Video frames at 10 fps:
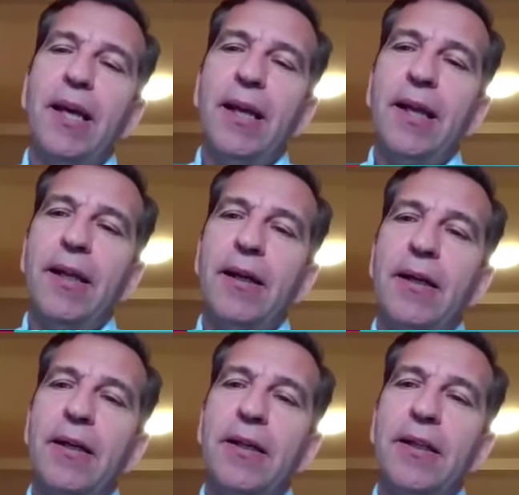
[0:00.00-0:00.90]
And
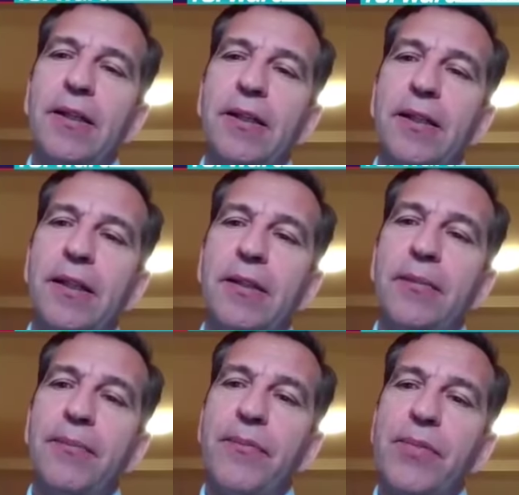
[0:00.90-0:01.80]
uh,
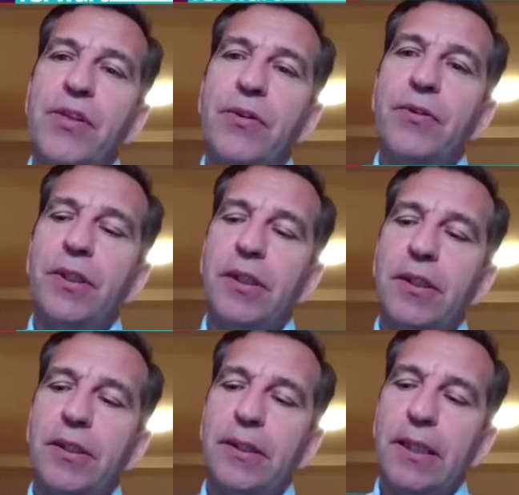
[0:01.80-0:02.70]
um, so,
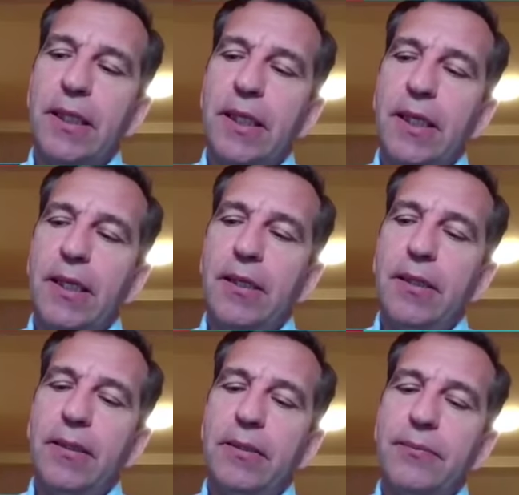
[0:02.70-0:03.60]
uh,
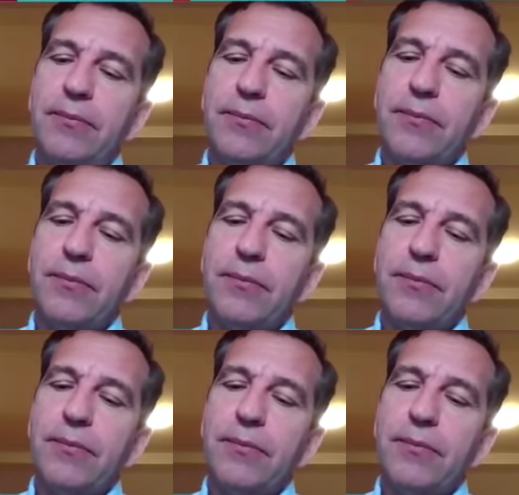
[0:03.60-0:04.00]
um,